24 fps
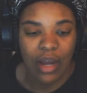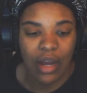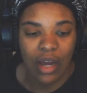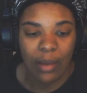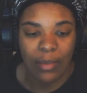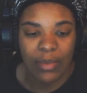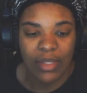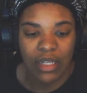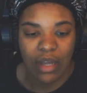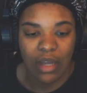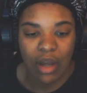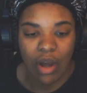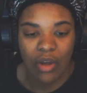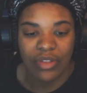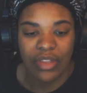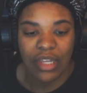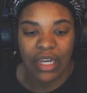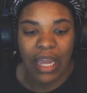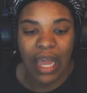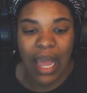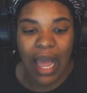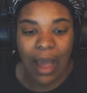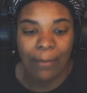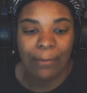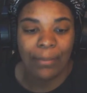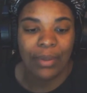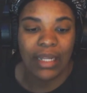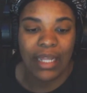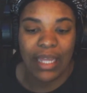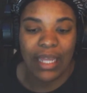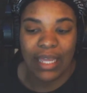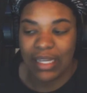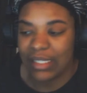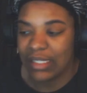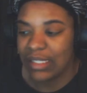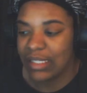Um, It's called The
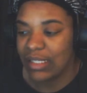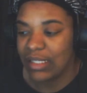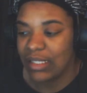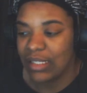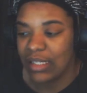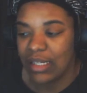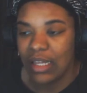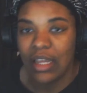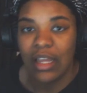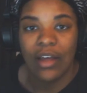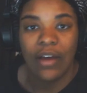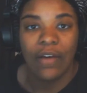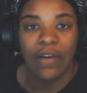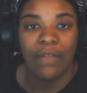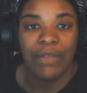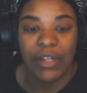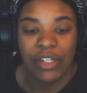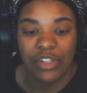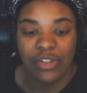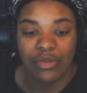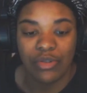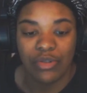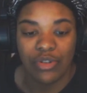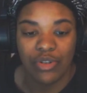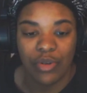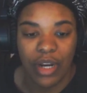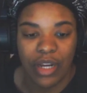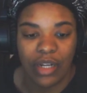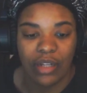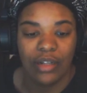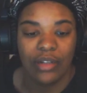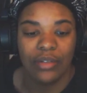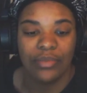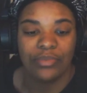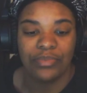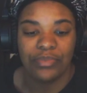Complex. Official
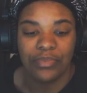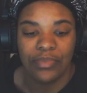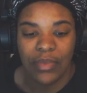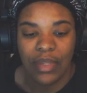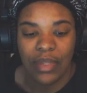trailer.